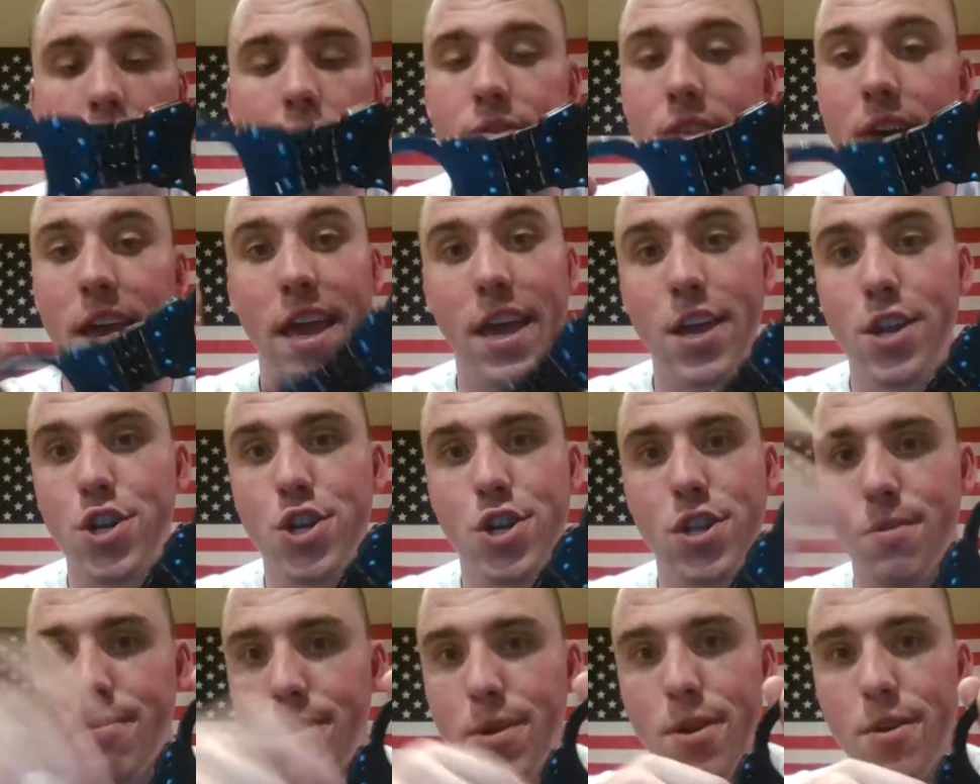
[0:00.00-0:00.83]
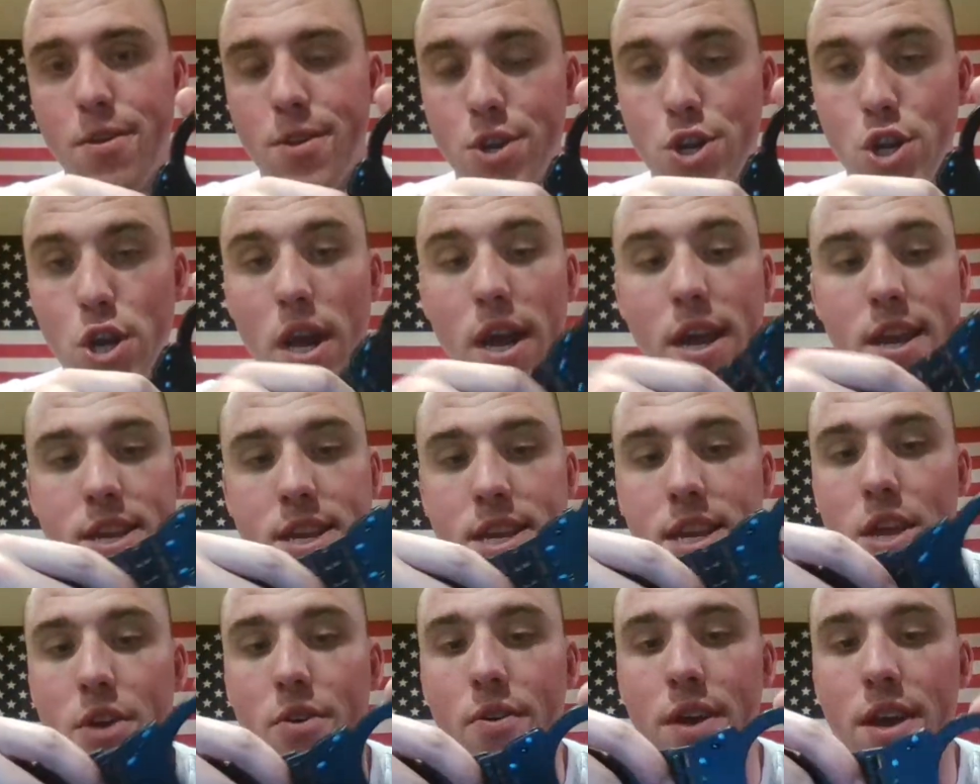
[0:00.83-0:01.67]
in the middle, the giant
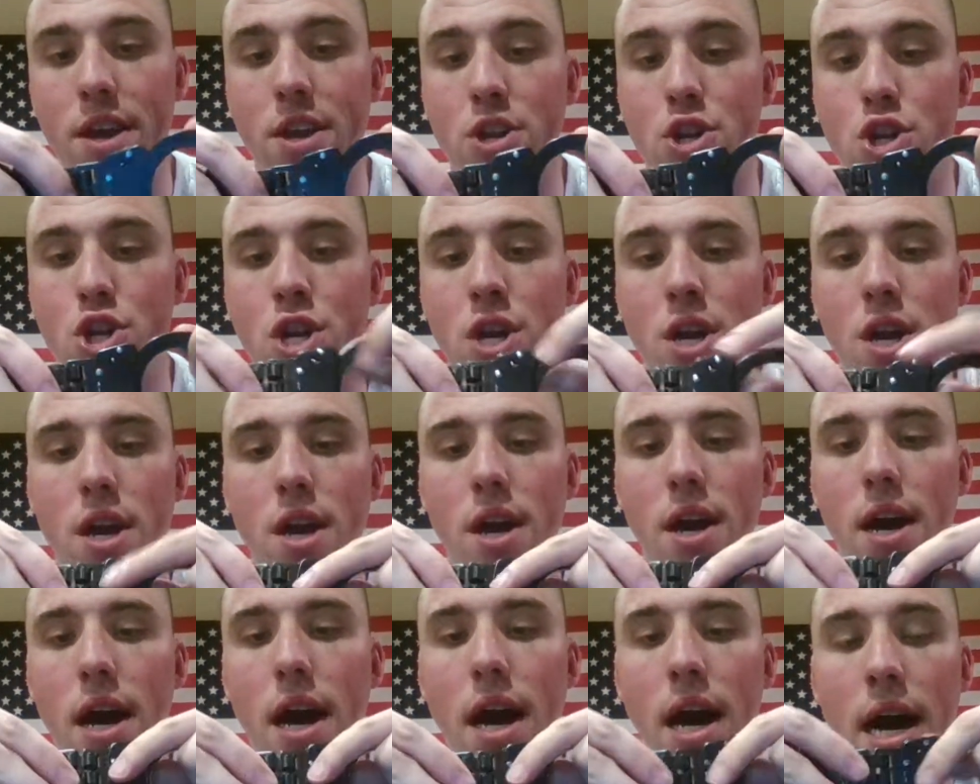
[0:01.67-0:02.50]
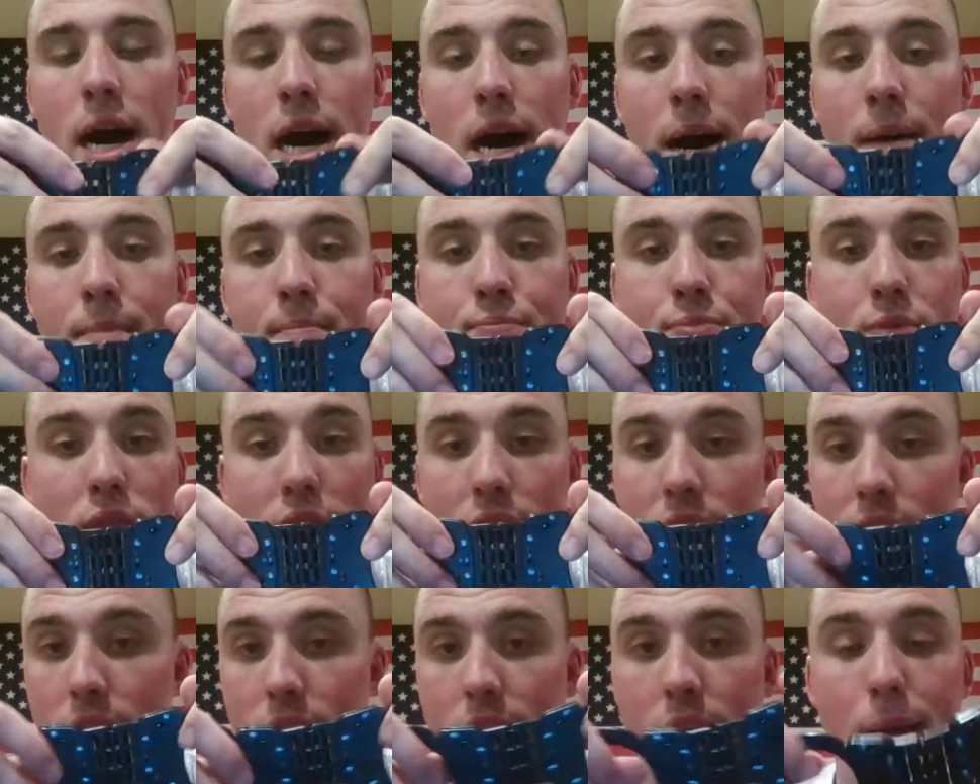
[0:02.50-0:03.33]
steel hinge.
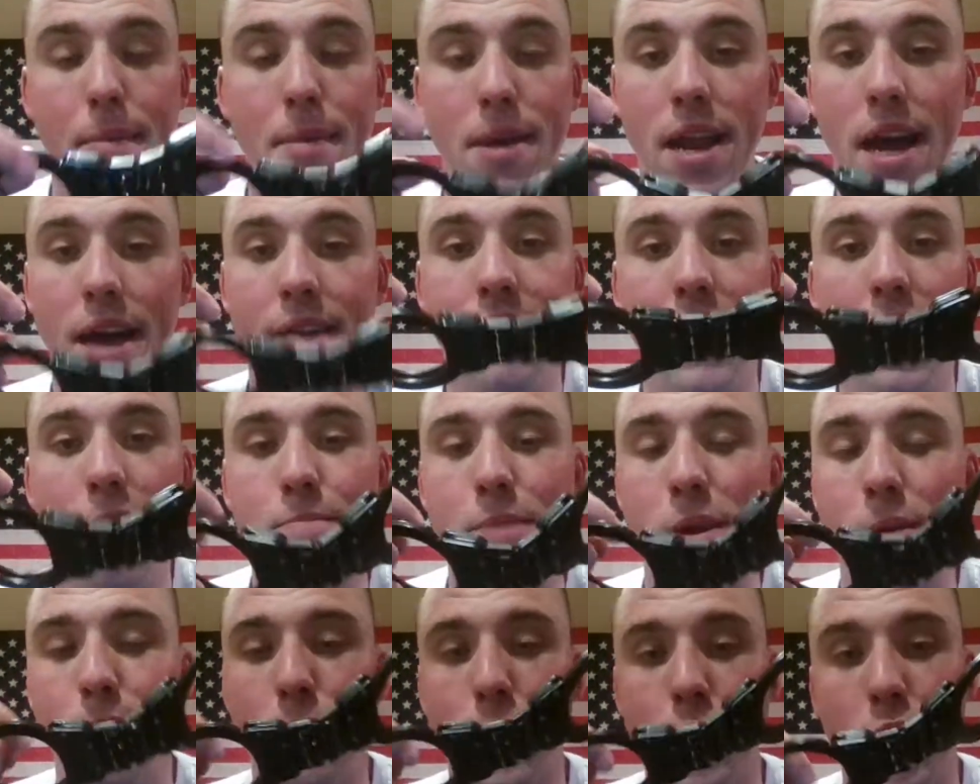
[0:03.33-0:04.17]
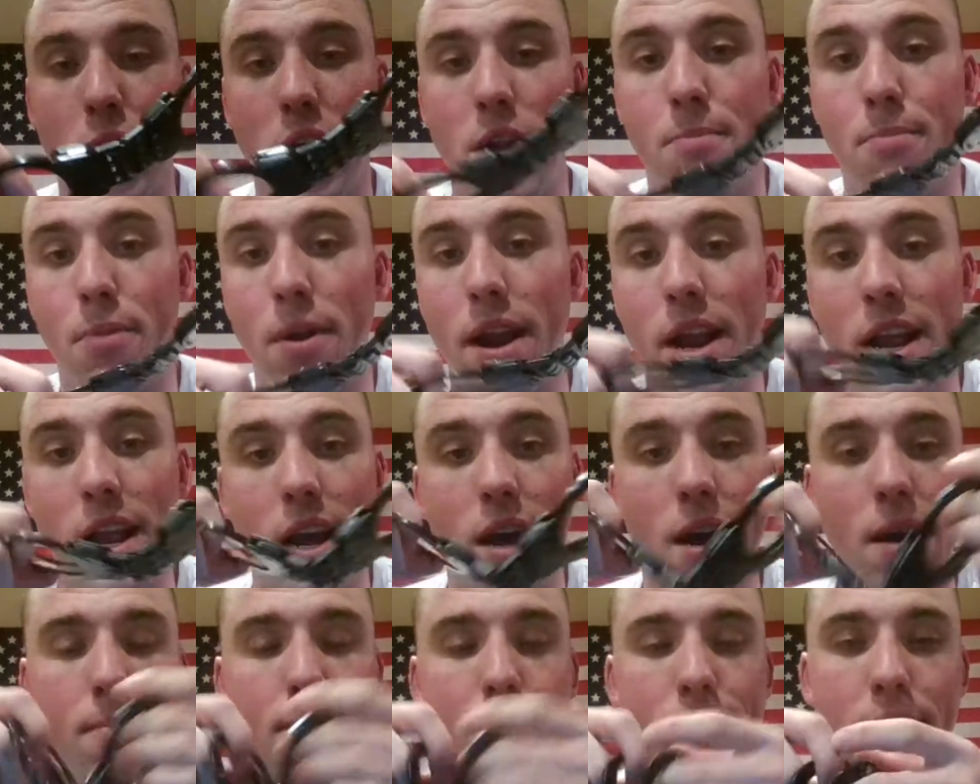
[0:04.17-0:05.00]
I mean, I've had people try to break
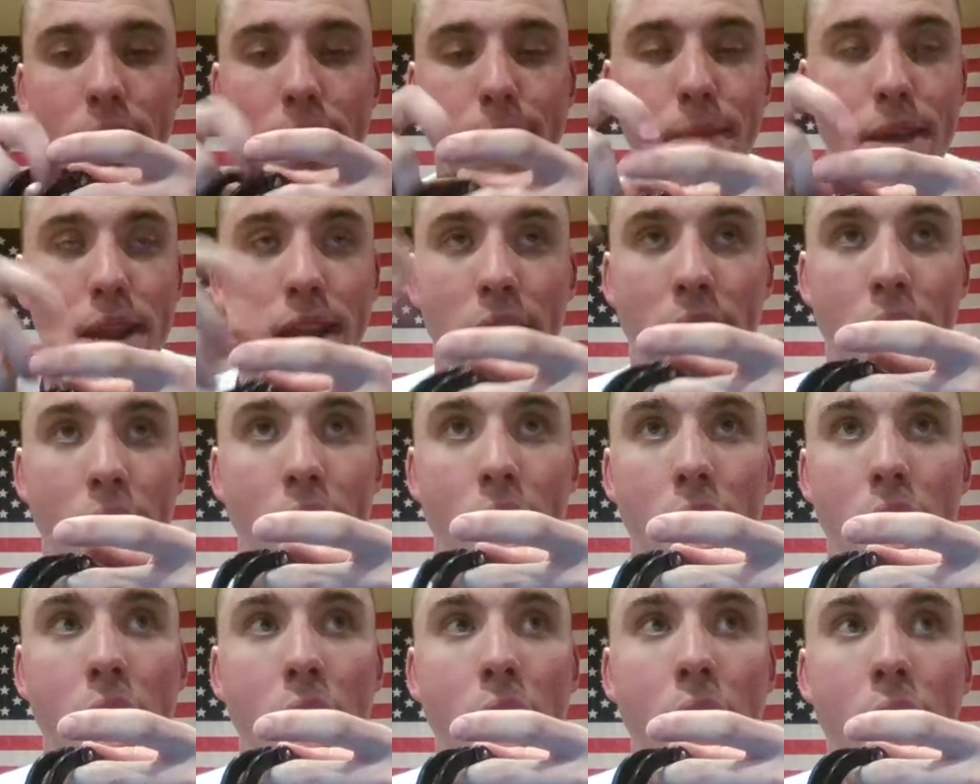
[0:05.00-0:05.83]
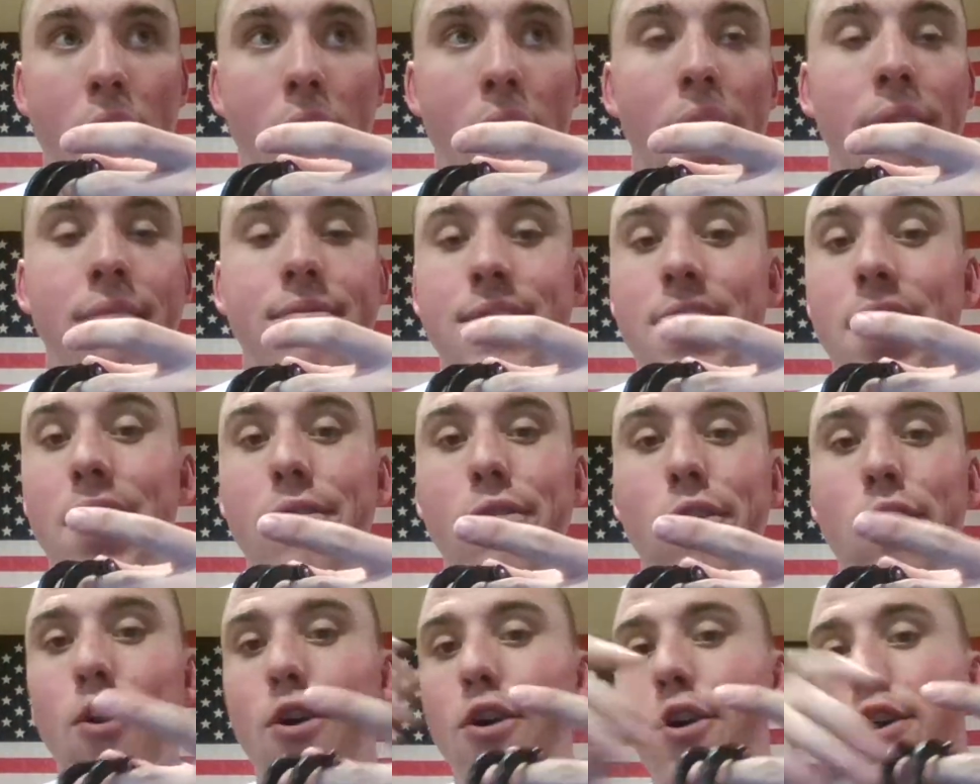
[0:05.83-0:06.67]
them. I mean, I've
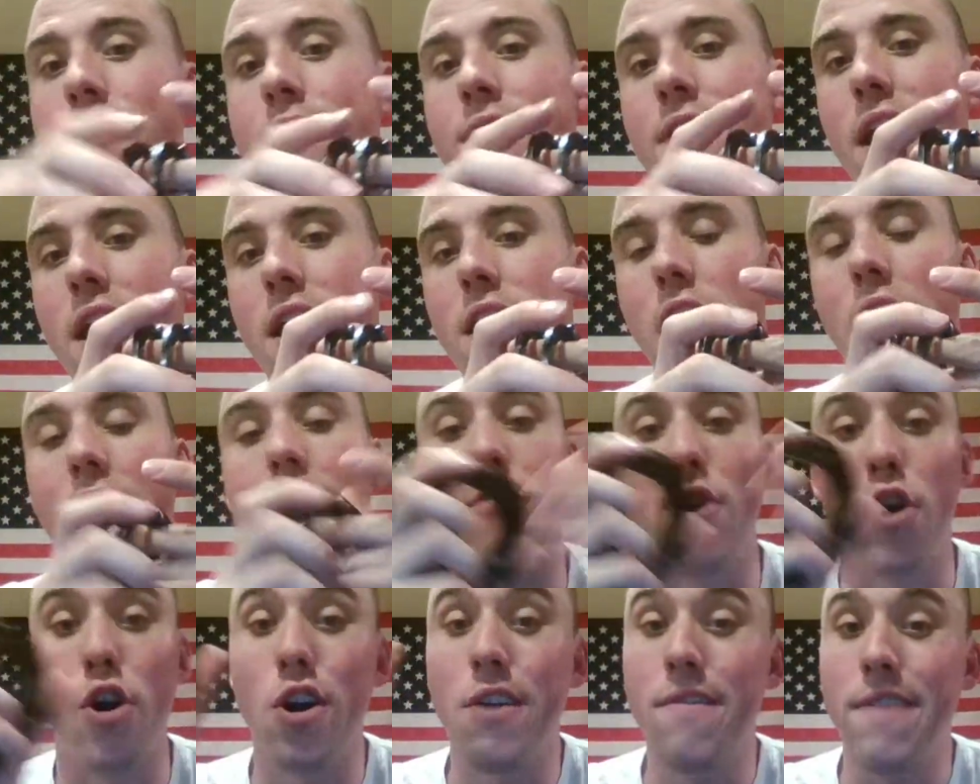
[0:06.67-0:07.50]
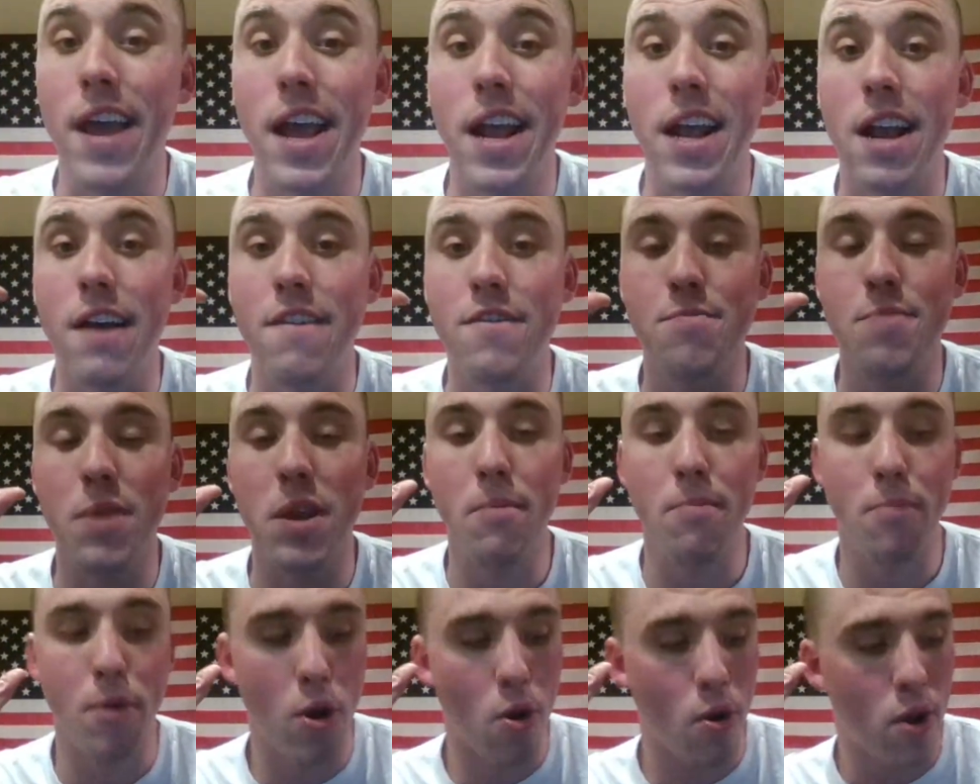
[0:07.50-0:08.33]
heard of handcuffs
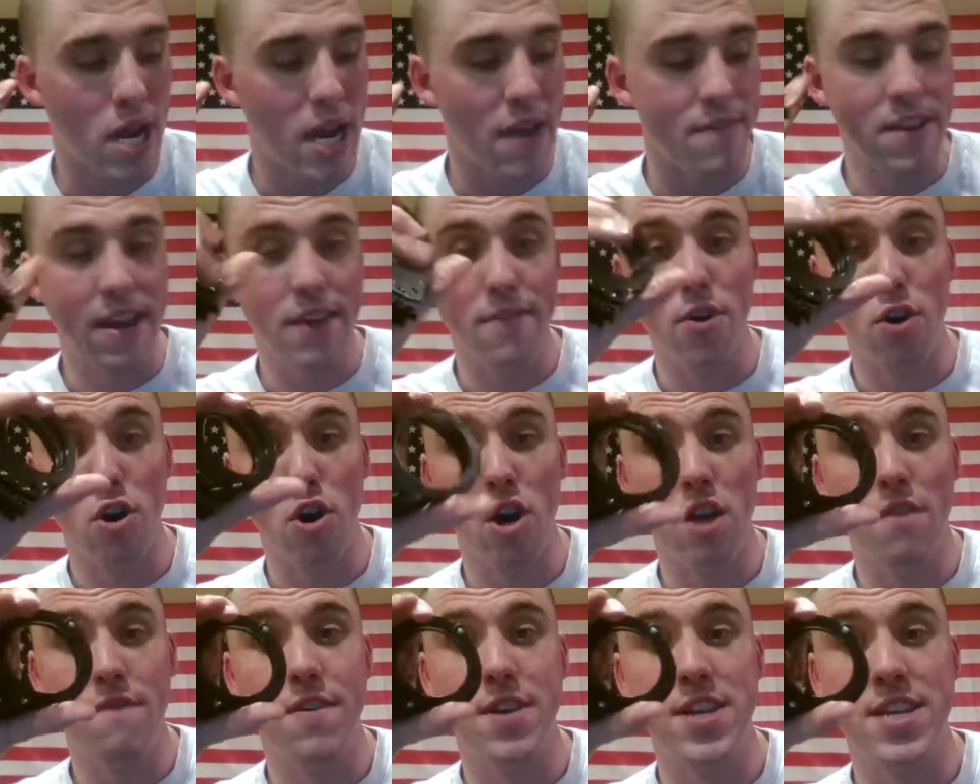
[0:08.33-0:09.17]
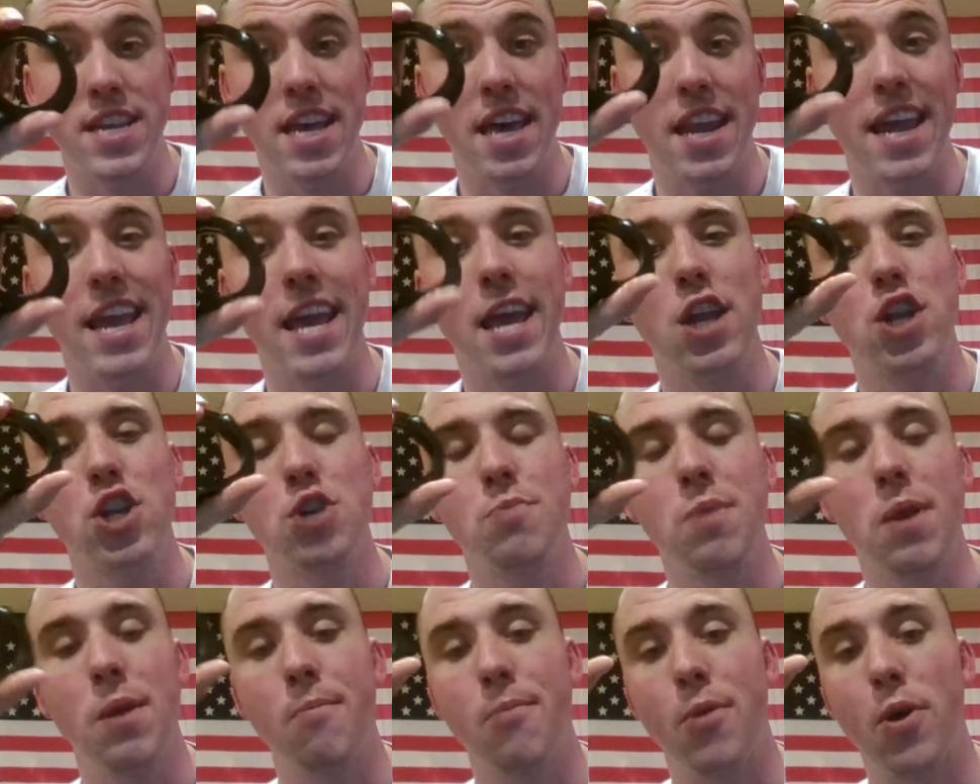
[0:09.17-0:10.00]
being broken. I've never heard of a set of hinge being